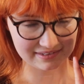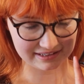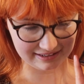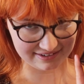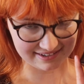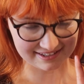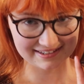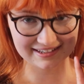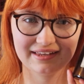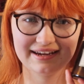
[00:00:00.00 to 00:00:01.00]
delicious.
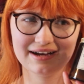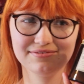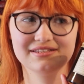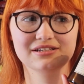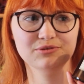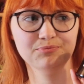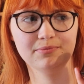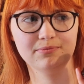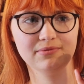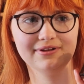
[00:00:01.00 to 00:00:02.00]
They have
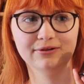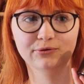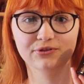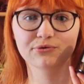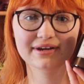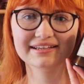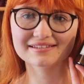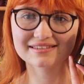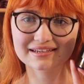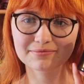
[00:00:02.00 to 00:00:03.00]
some Lord of the
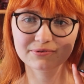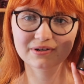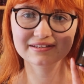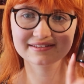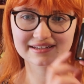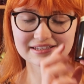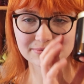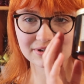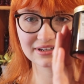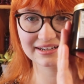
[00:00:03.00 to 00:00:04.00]
Rings themed ones. This
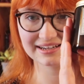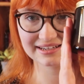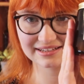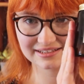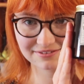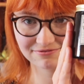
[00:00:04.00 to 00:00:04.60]
one is